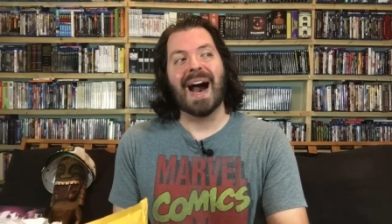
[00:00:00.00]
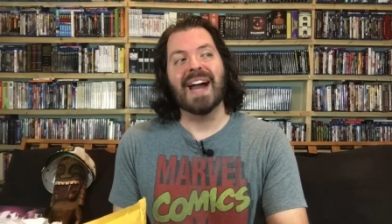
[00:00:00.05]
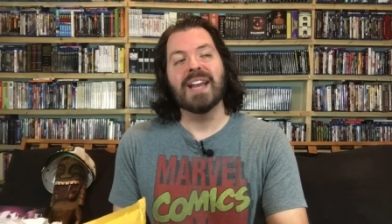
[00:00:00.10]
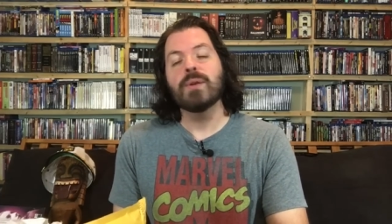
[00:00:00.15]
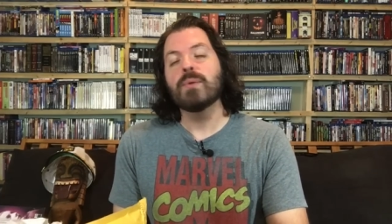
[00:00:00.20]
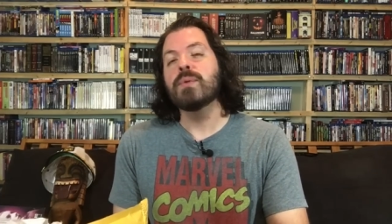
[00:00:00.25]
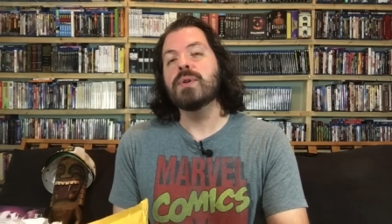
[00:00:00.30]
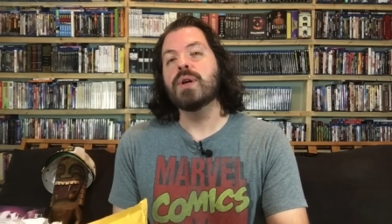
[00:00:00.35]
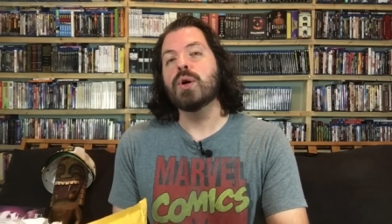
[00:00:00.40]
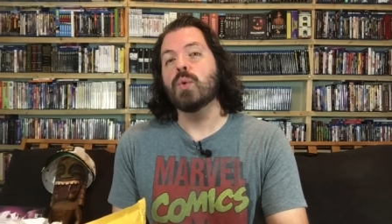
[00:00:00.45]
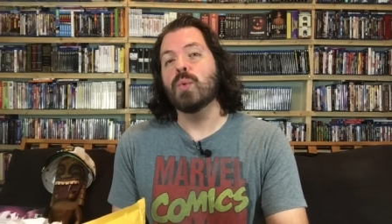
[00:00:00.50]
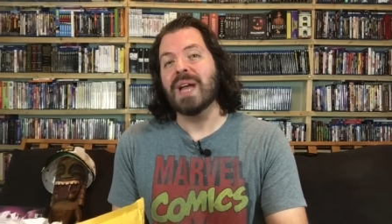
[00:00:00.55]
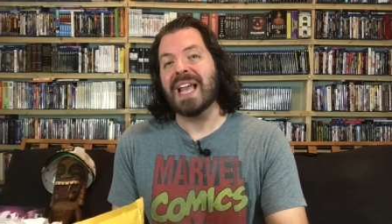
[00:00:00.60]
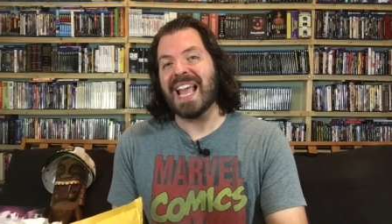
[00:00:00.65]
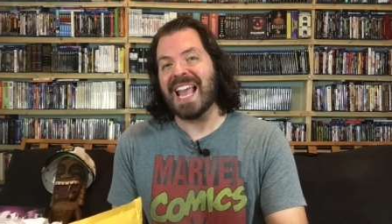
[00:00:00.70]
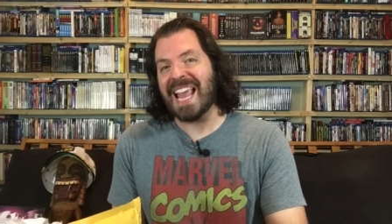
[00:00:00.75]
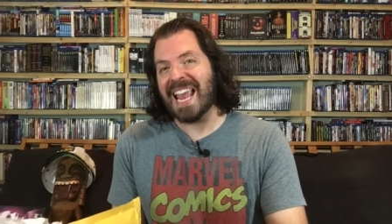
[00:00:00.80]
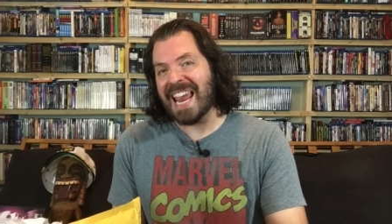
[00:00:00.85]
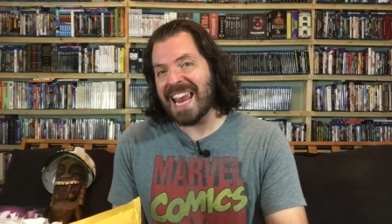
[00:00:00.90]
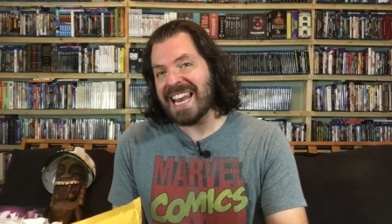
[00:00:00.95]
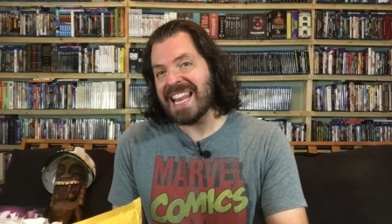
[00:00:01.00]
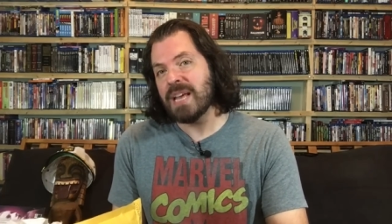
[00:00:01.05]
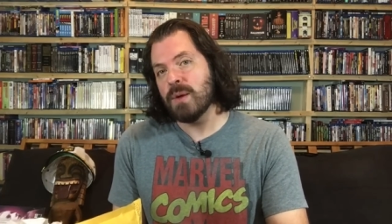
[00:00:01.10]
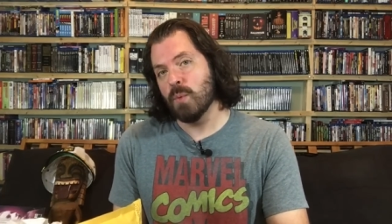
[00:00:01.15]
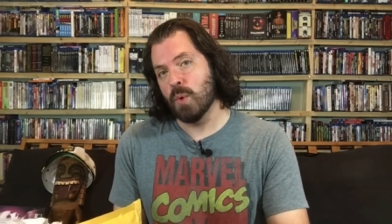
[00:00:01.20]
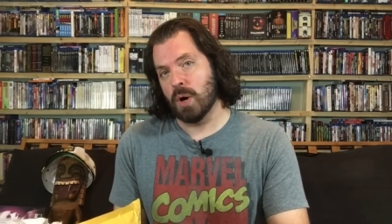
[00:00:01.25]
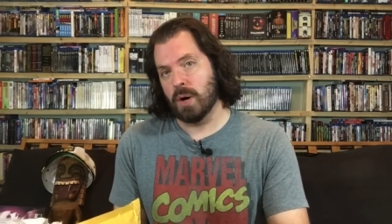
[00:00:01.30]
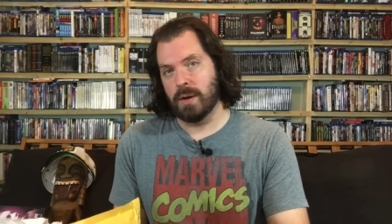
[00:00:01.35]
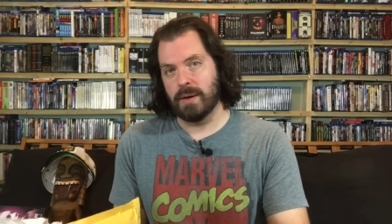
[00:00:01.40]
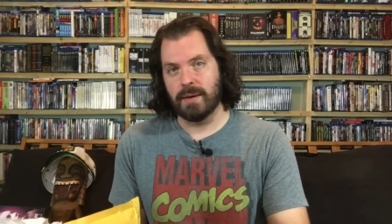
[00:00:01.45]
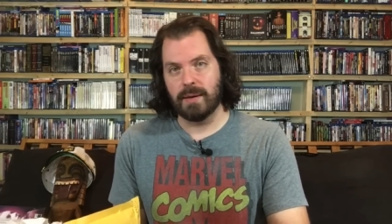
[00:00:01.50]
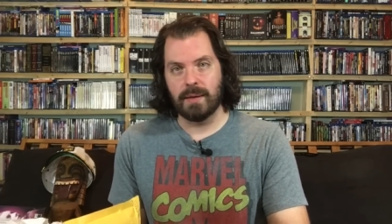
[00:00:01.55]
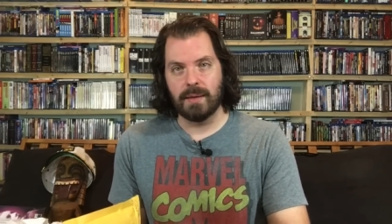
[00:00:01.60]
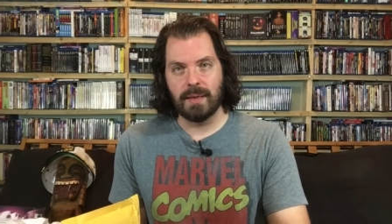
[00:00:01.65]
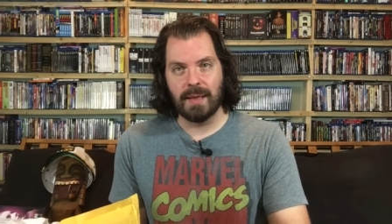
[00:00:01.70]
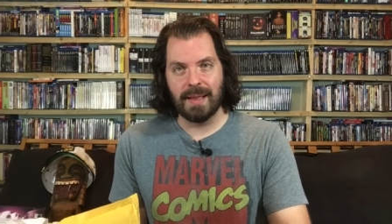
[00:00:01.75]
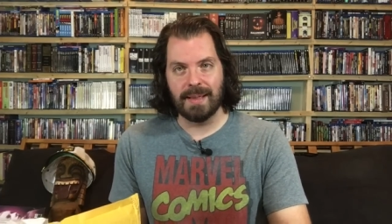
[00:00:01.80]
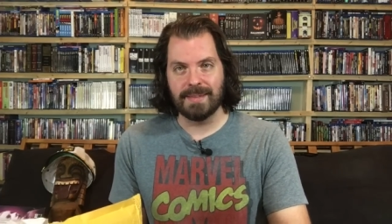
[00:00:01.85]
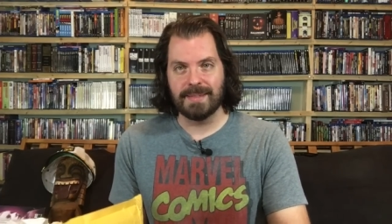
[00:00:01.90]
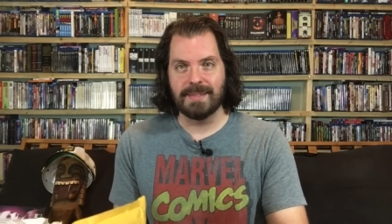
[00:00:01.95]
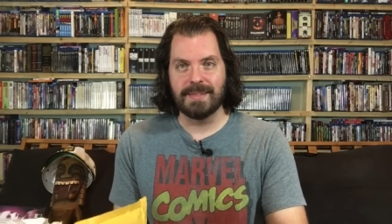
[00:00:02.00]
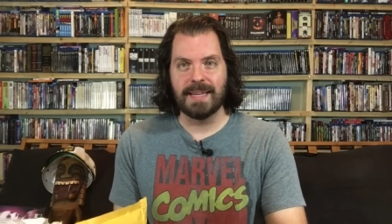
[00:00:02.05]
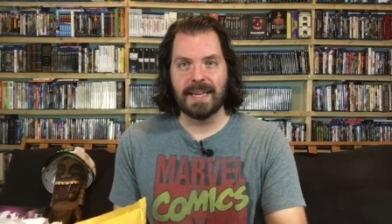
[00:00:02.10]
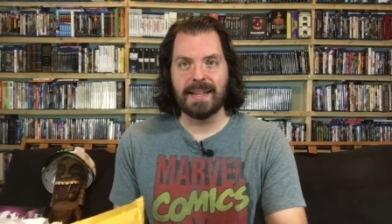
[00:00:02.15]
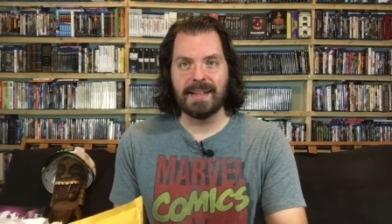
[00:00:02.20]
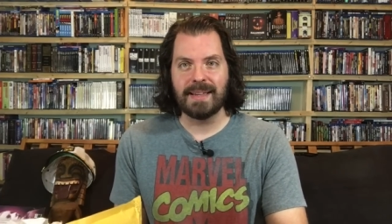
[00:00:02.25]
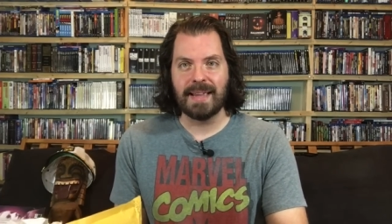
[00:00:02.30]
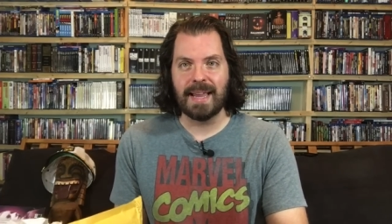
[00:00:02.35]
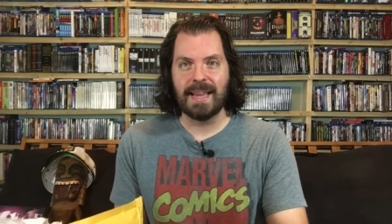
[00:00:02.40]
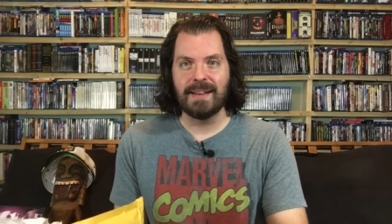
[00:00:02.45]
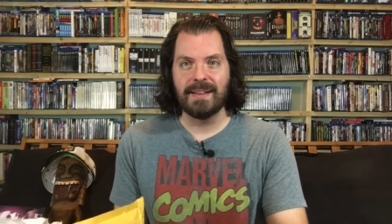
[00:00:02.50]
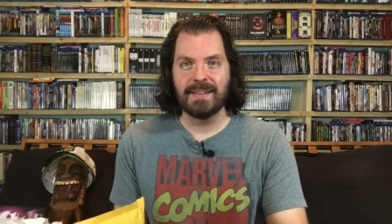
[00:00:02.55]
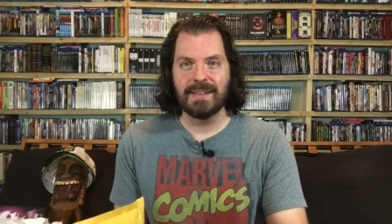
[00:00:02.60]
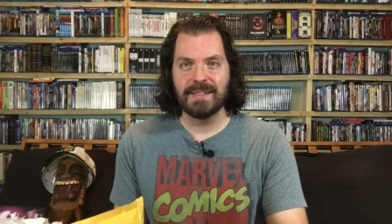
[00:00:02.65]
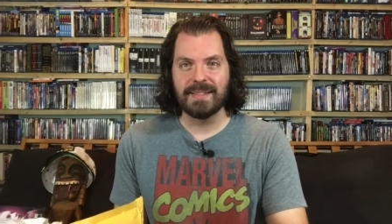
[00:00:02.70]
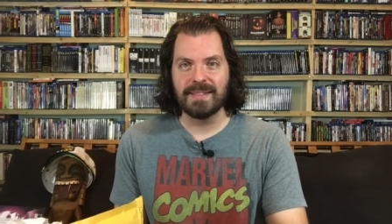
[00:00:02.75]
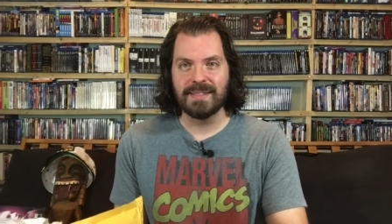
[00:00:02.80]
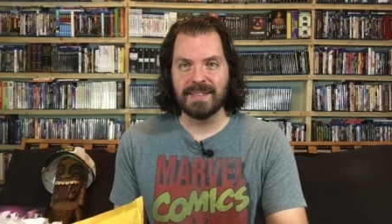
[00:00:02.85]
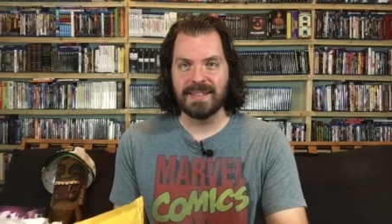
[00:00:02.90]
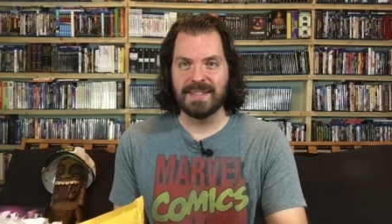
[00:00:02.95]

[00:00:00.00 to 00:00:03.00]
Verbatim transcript: I don't know anyone as dedicated to